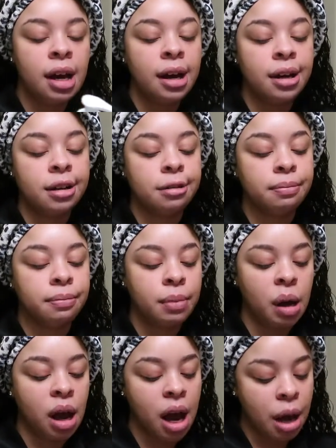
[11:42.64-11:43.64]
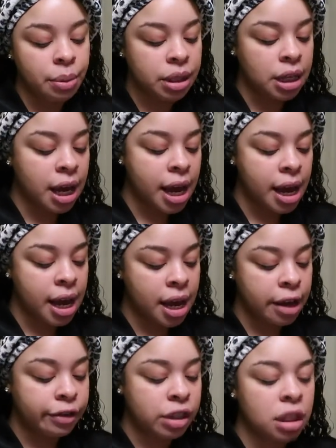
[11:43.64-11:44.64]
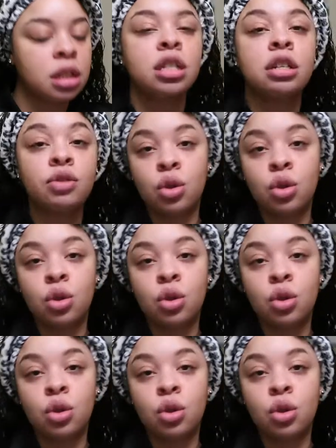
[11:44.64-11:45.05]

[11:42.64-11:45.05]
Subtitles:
I would say I have sensitive